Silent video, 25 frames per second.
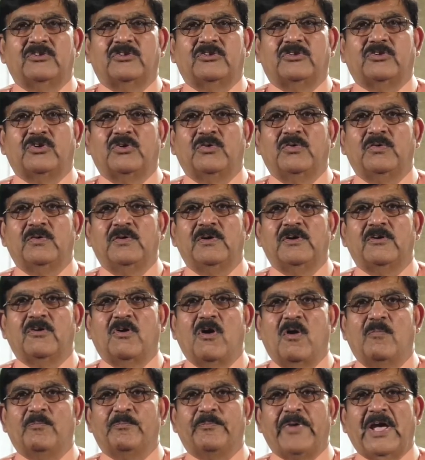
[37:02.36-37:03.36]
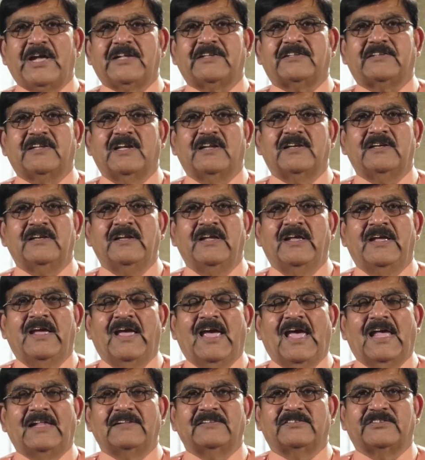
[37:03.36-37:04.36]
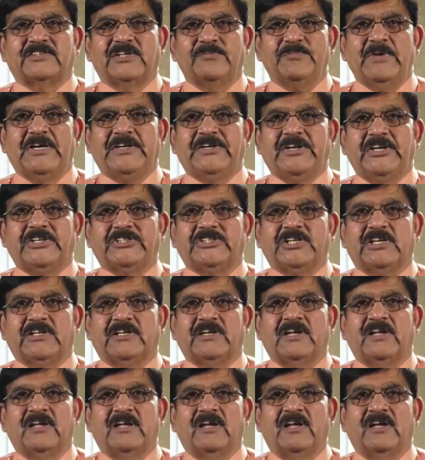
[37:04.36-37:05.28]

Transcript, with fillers: through compaction and cementation.